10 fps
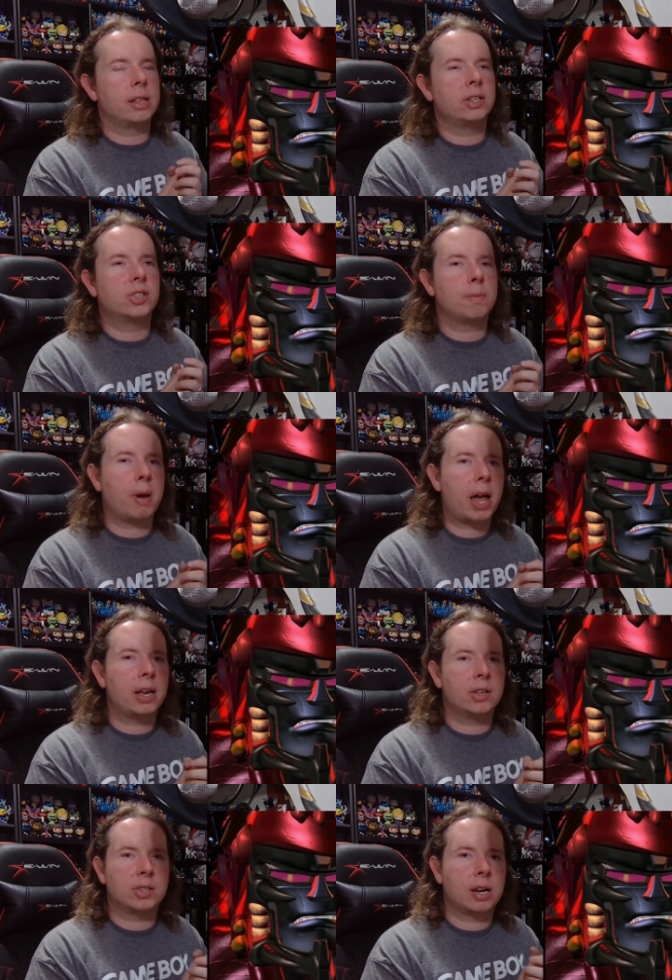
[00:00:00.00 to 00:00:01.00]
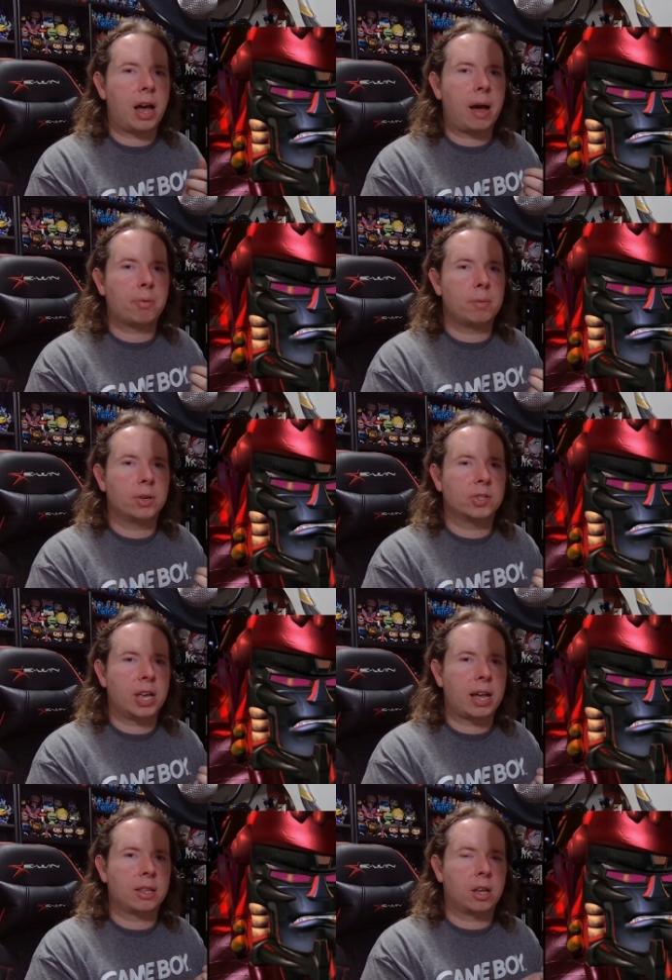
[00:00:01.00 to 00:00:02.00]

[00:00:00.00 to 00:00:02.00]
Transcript: they surmised that Optimus got